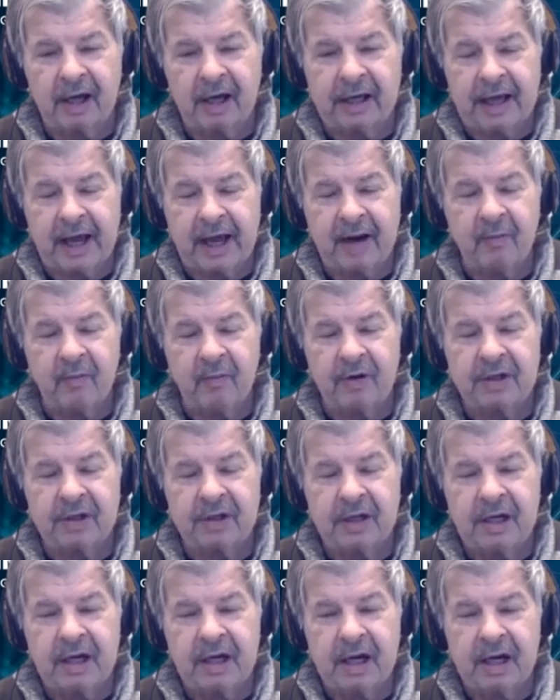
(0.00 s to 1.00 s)
camera,
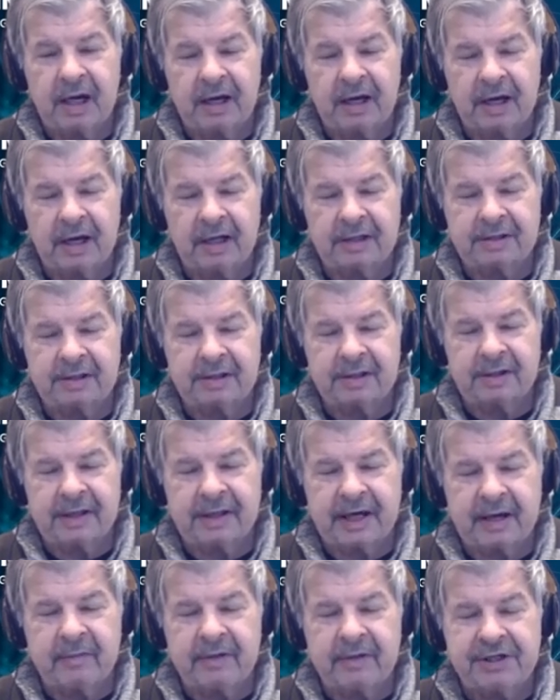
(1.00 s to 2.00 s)

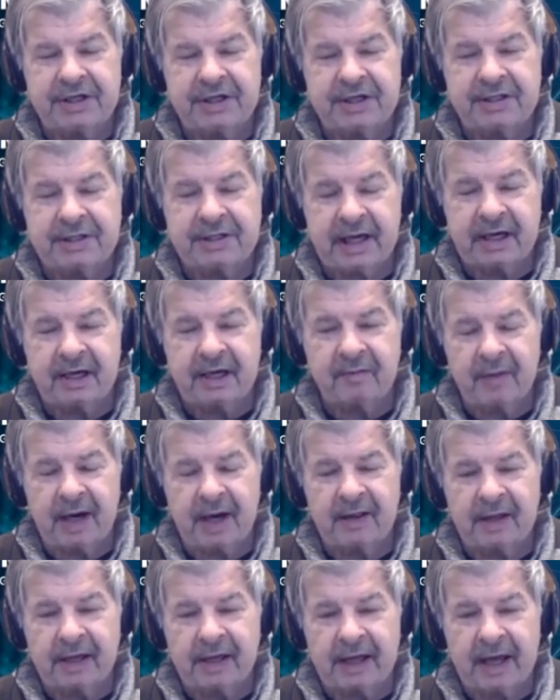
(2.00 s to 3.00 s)
the images taken
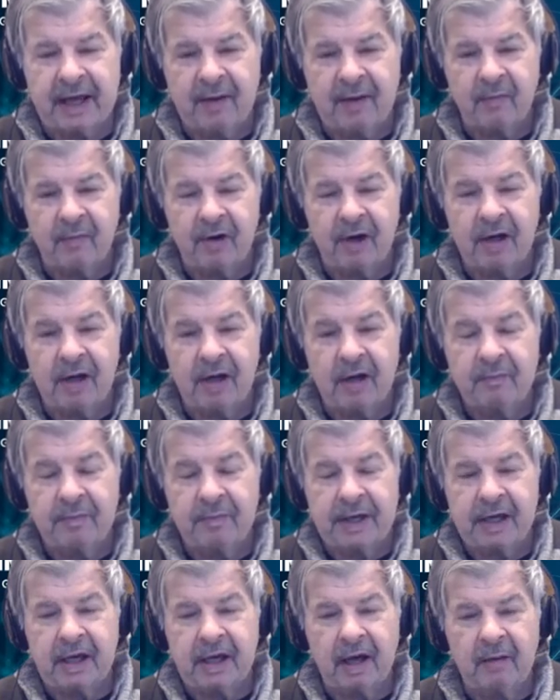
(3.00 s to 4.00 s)
by the camera
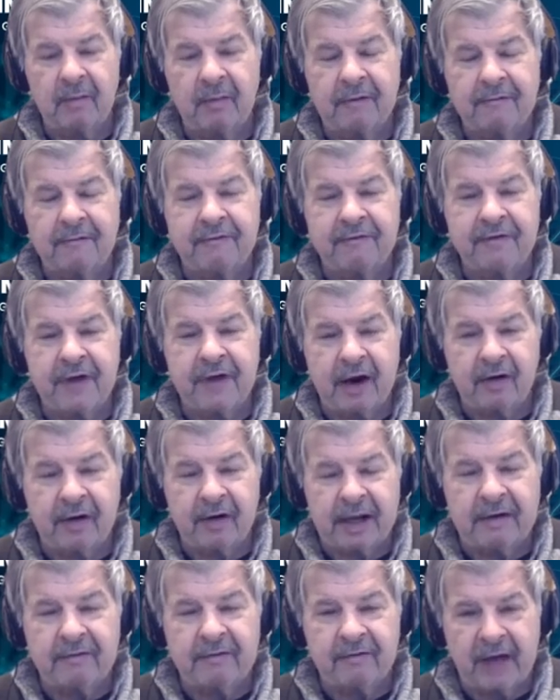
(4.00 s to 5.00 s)
become
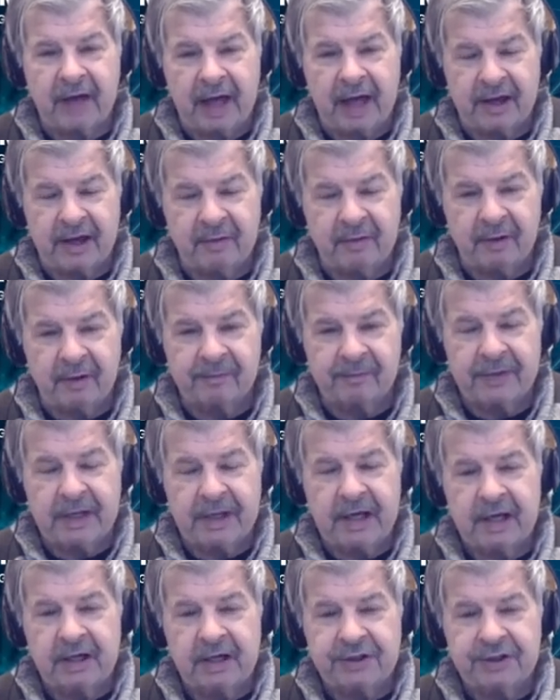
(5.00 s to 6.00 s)
very valuable.
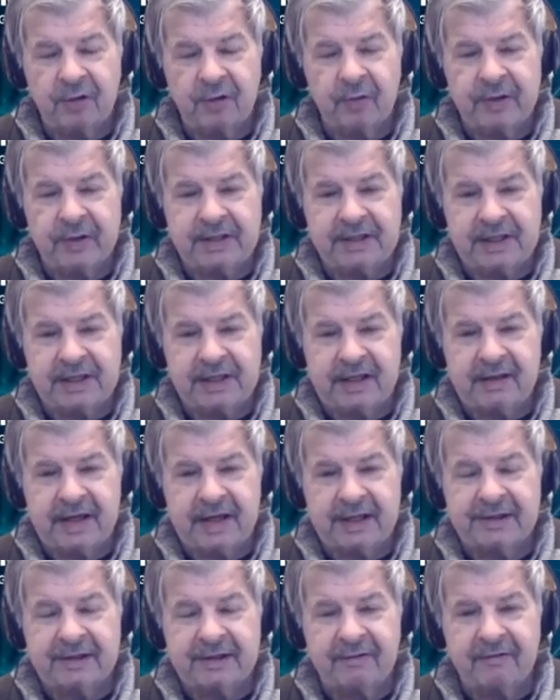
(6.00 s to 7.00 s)
So we see
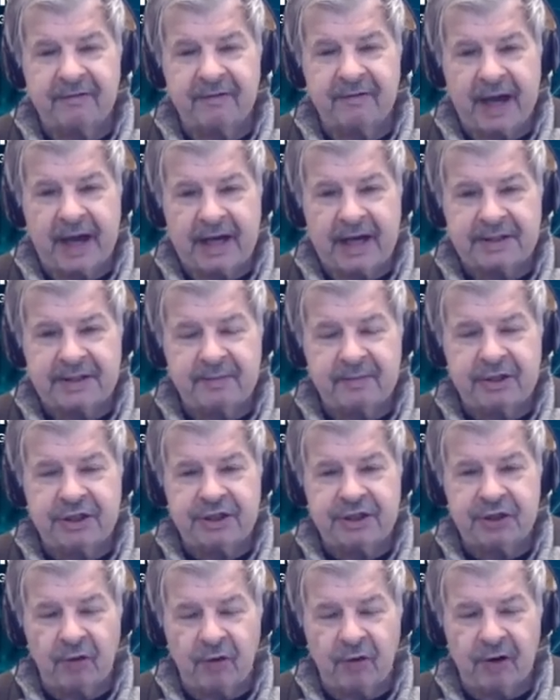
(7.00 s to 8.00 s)
that the vast
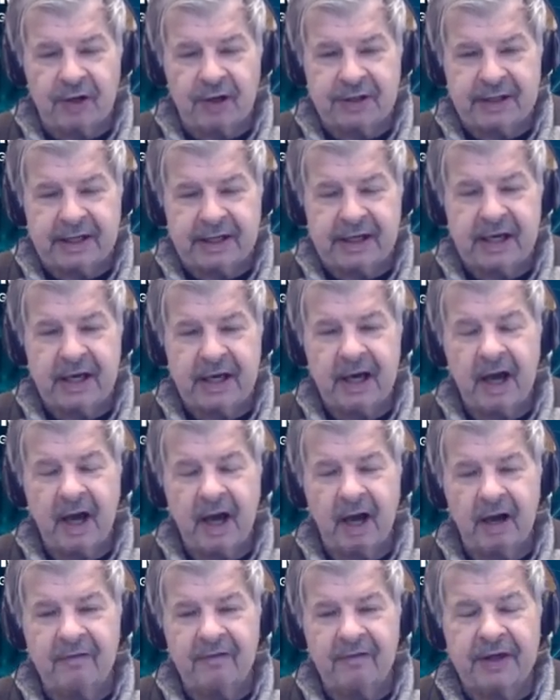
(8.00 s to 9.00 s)
majority
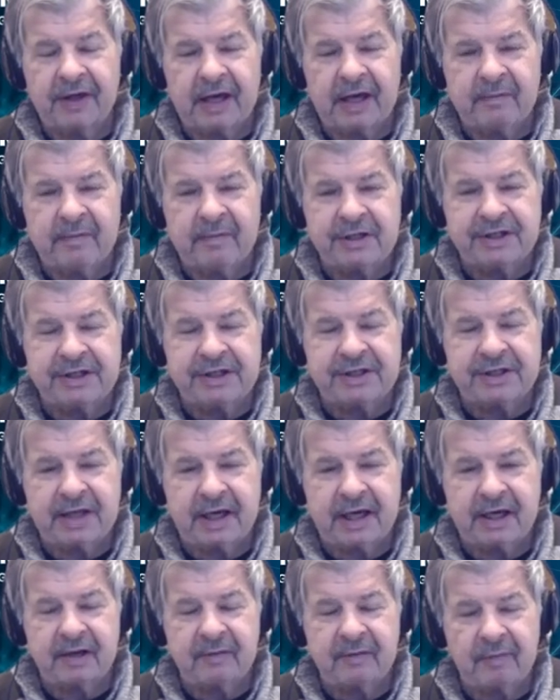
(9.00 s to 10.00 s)
of the images
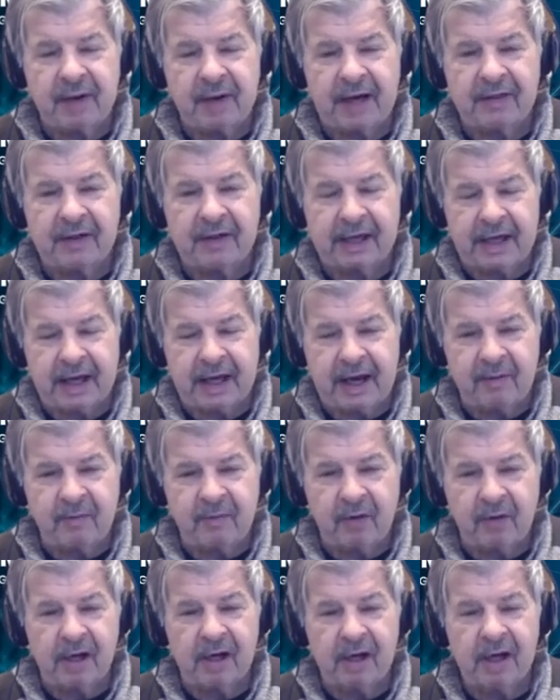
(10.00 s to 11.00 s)
taken by the
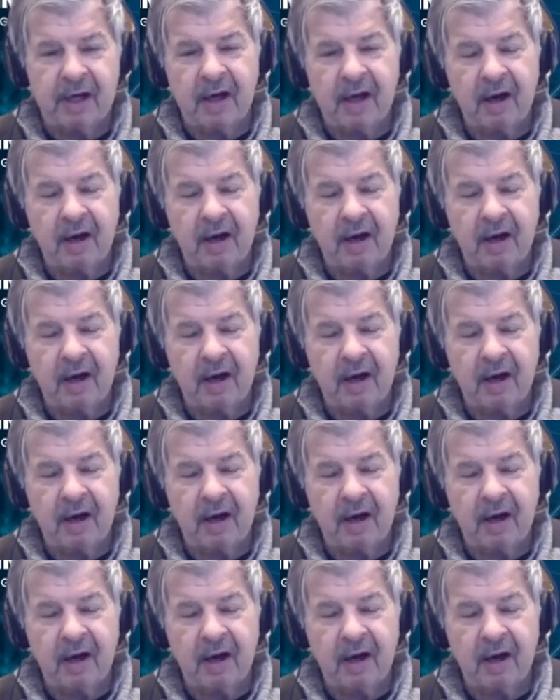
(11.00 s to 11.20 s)
camera